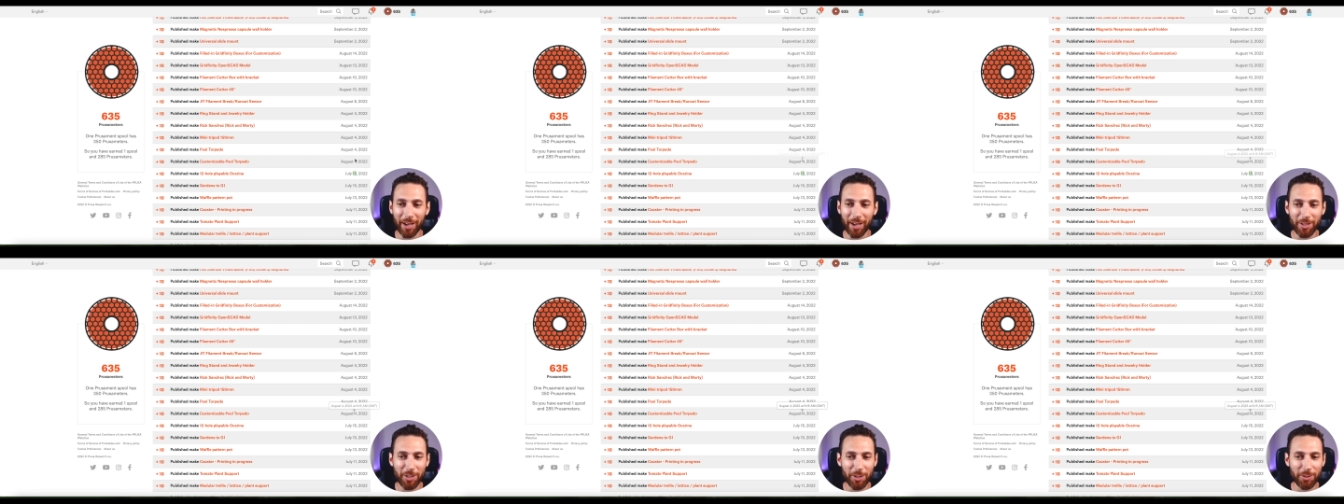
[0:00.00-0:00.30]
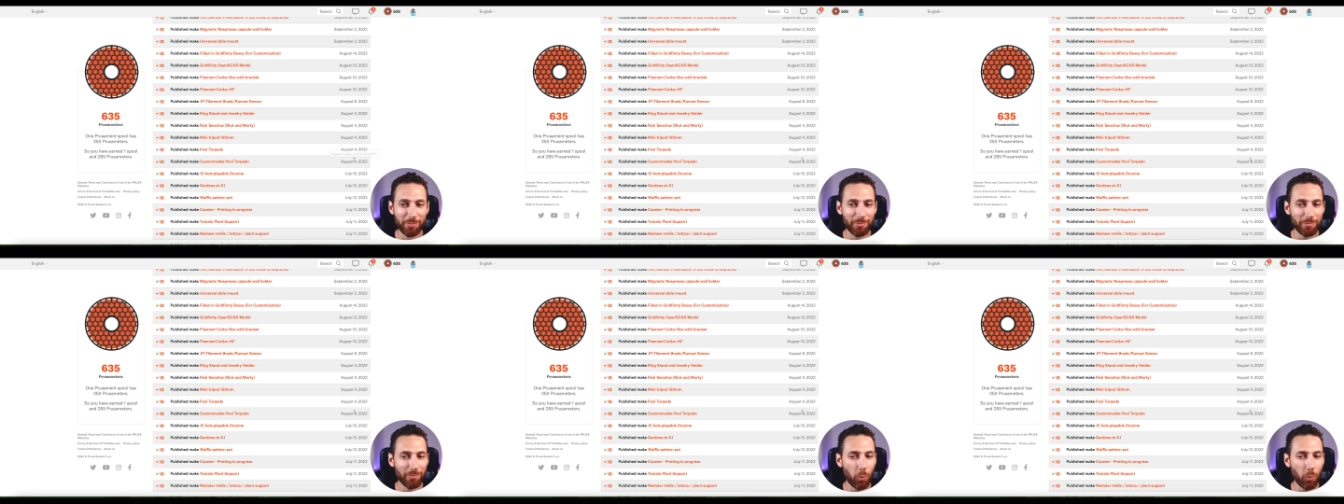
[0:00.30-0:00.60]
I
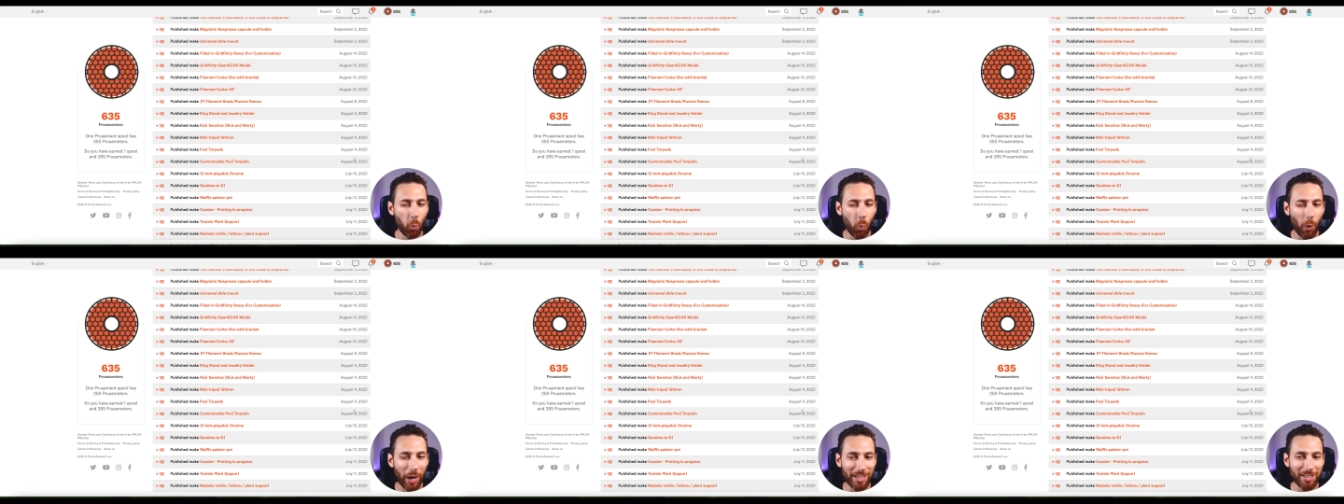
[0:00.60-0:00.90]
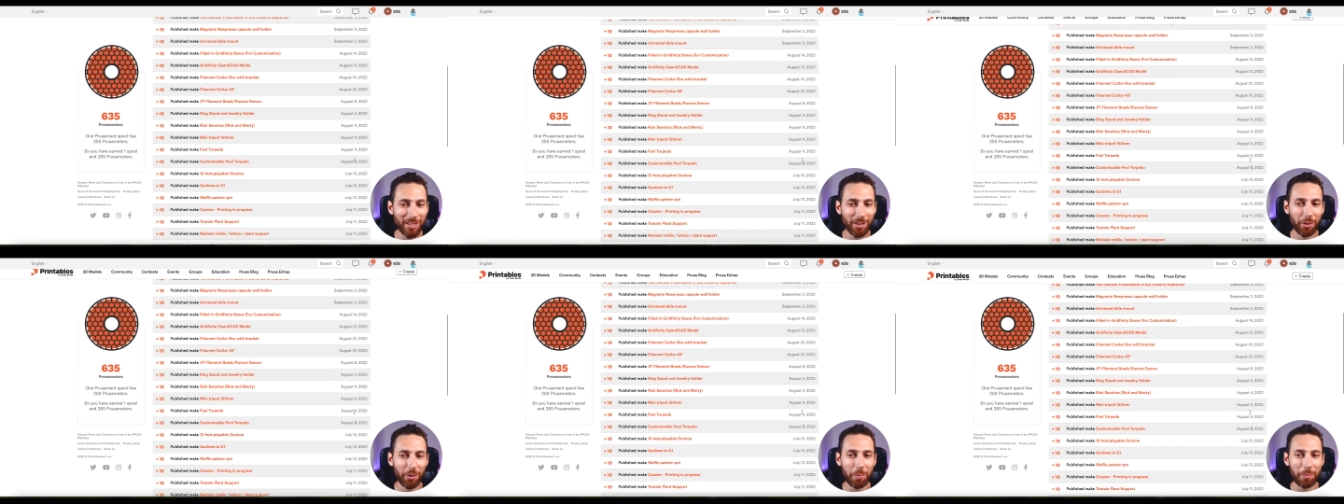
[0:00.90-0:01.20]
just
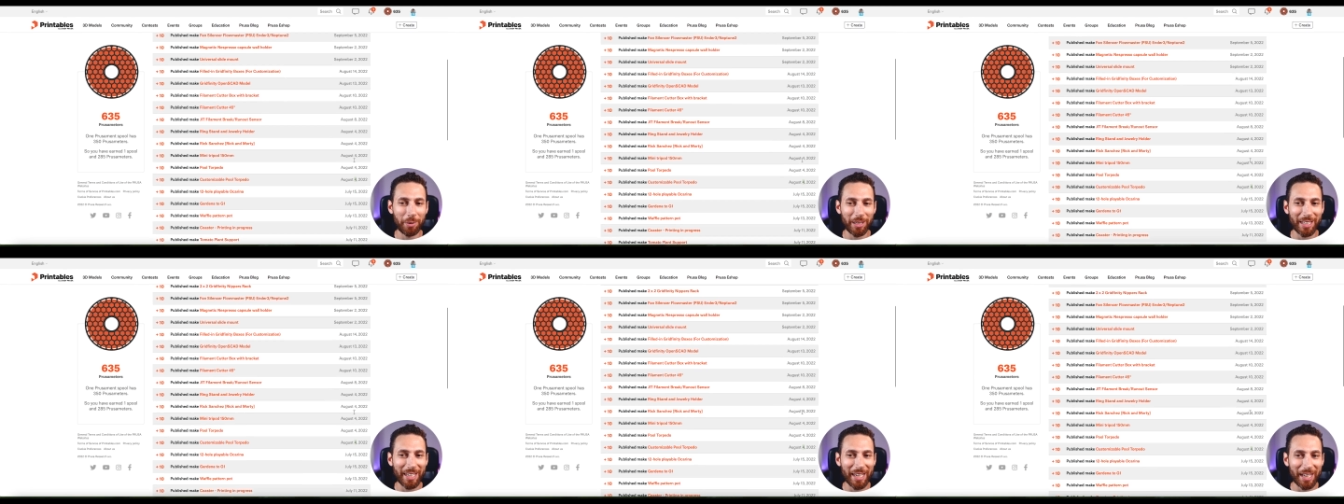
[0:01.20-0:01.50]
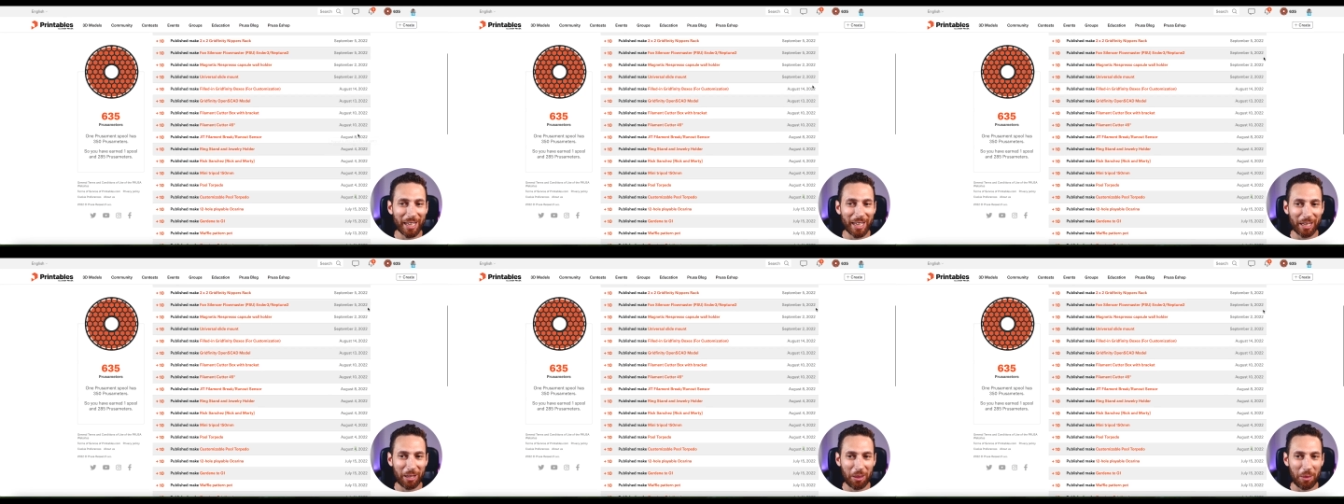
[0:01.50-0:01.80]
wait till the
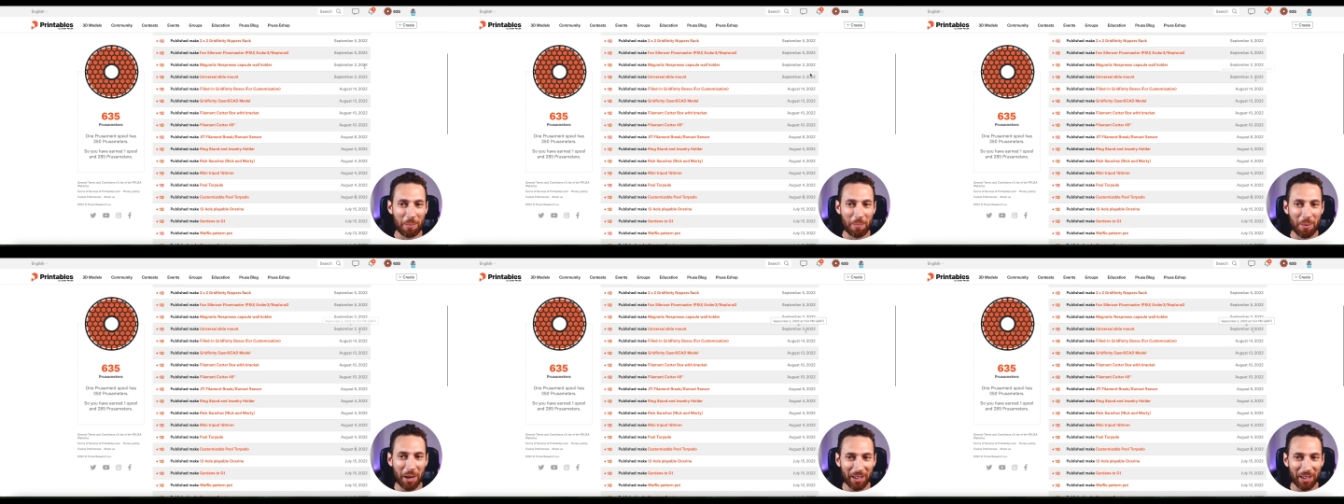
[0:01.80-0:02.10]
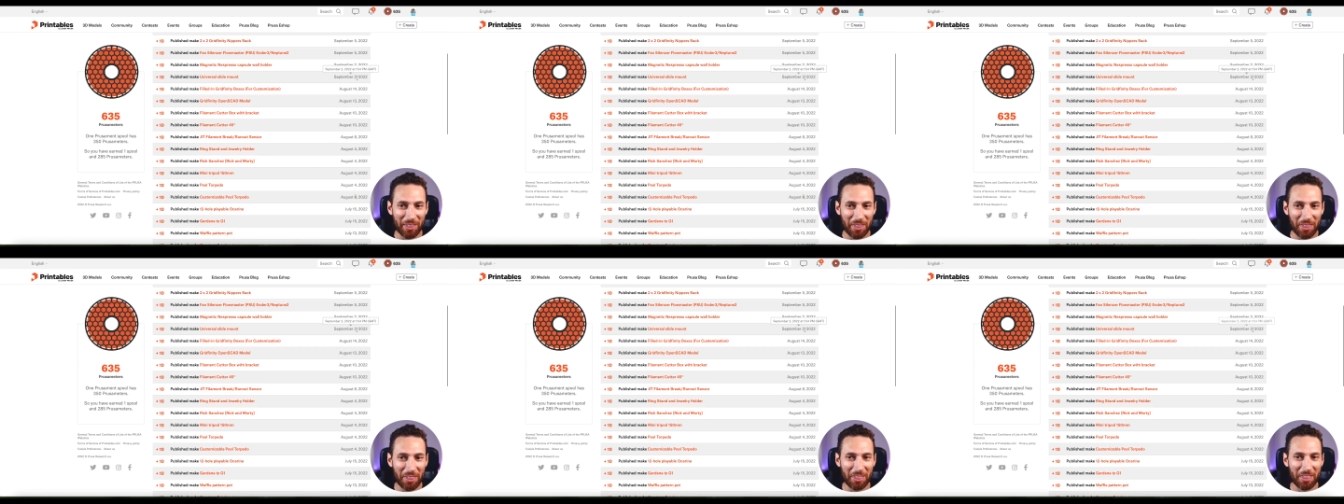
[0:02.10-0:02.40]
beginning of the
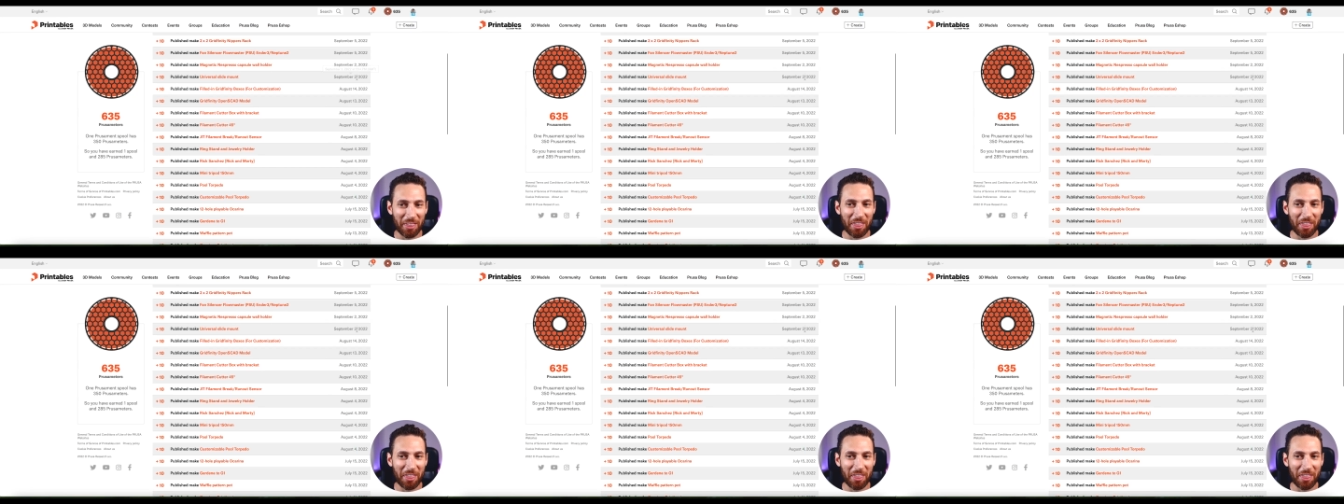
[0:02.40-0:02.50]
month,